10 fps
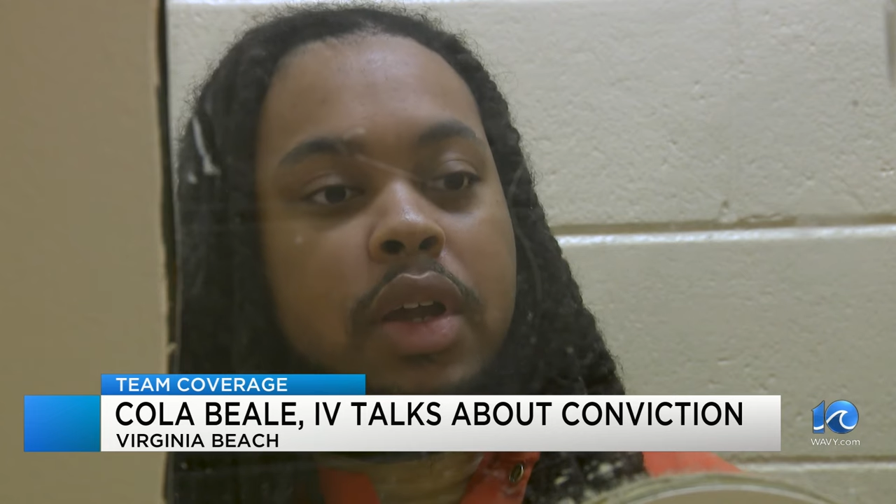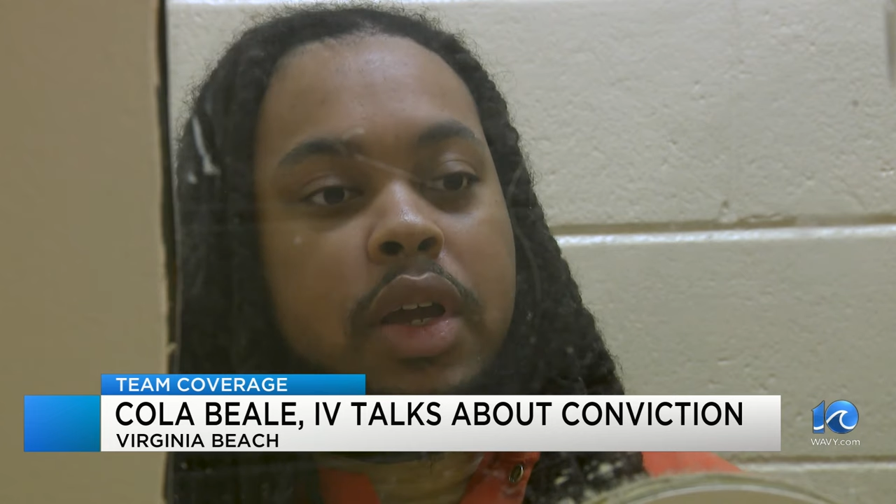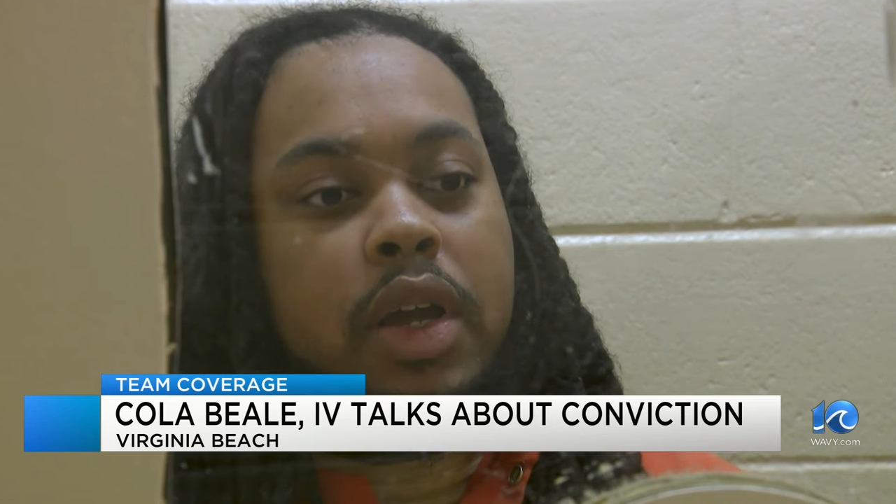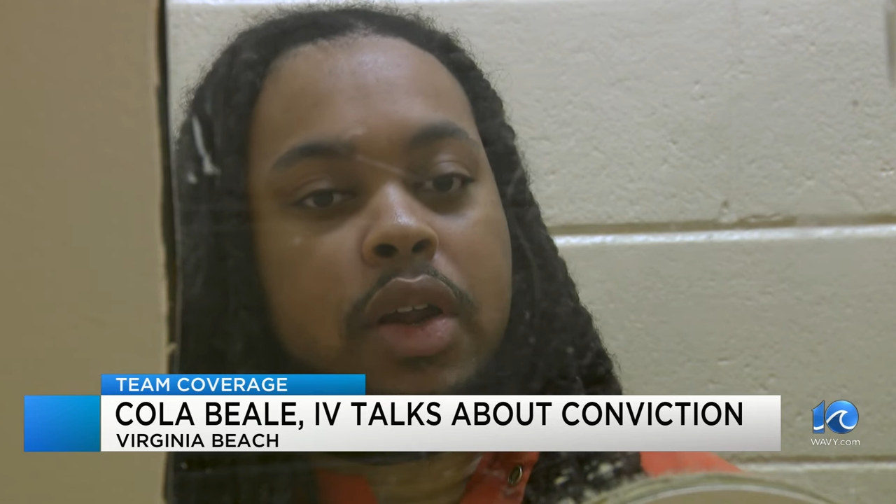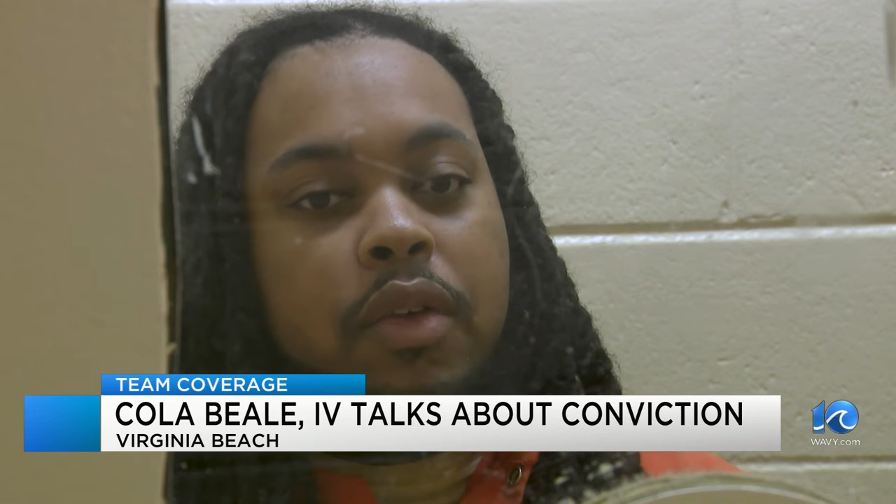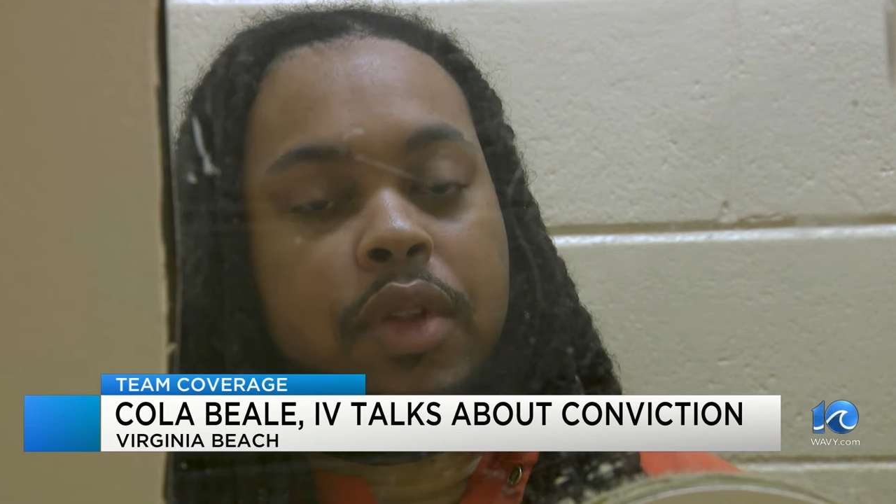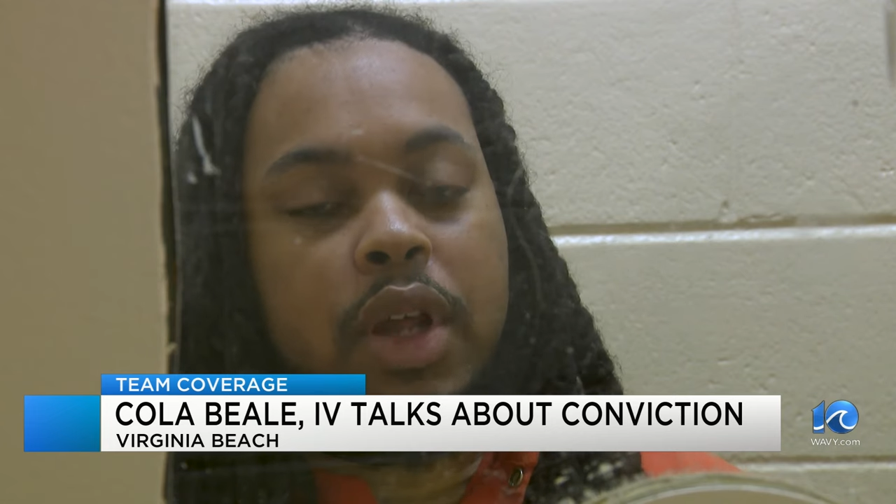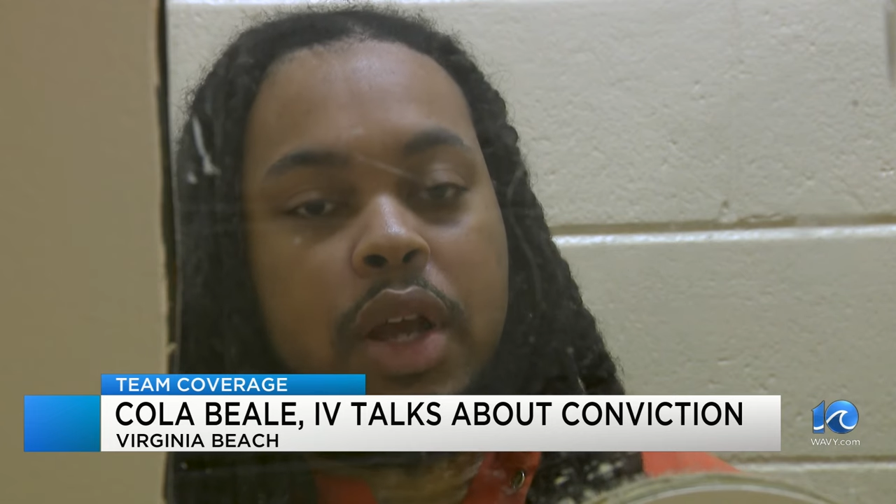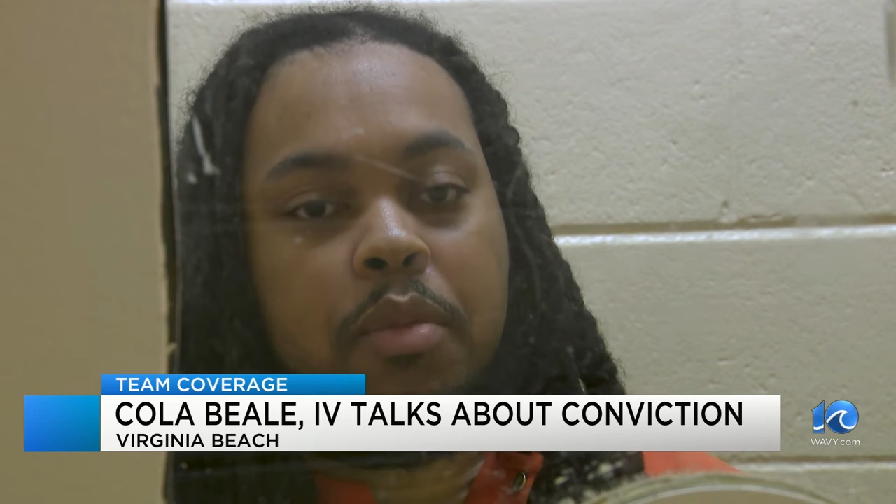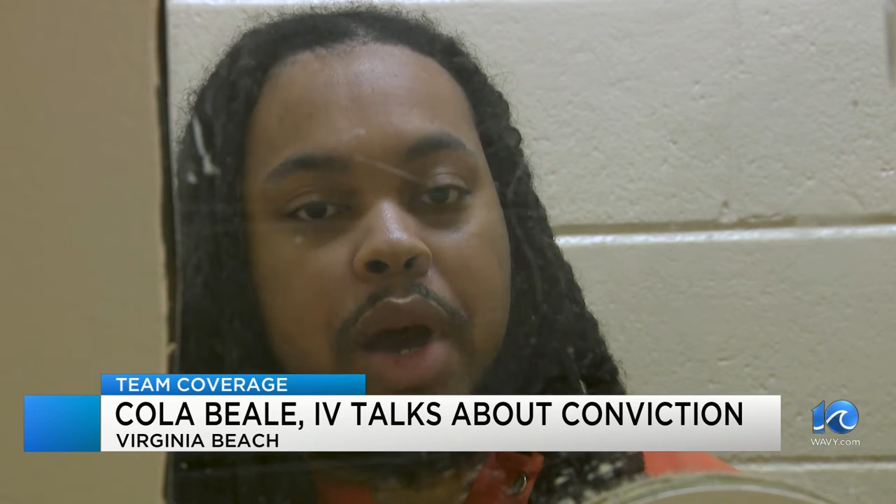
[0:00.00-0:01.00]
to get
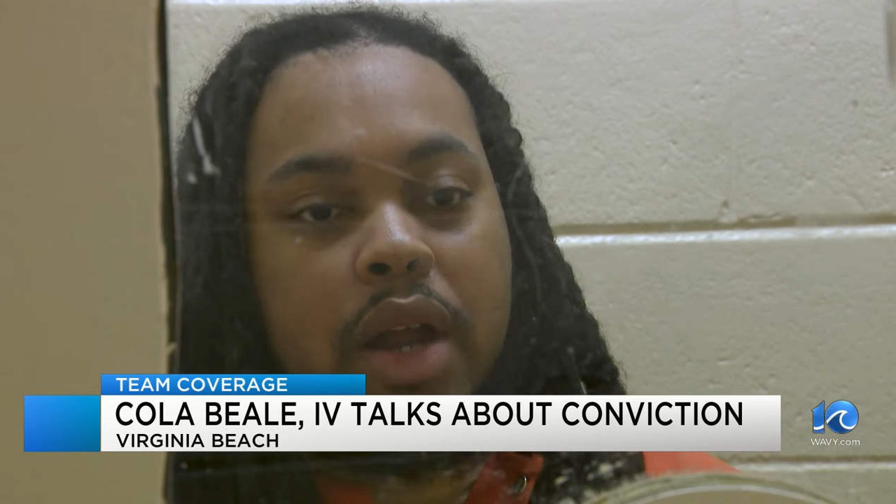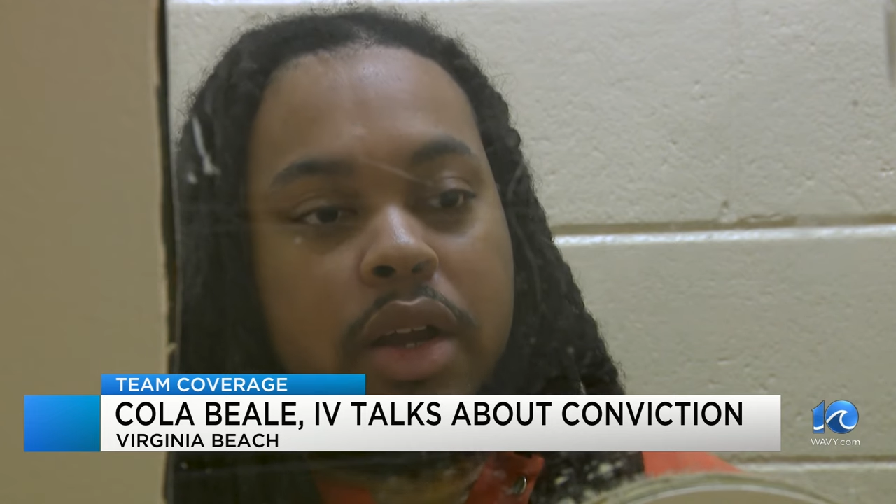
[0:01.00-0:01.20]
everything back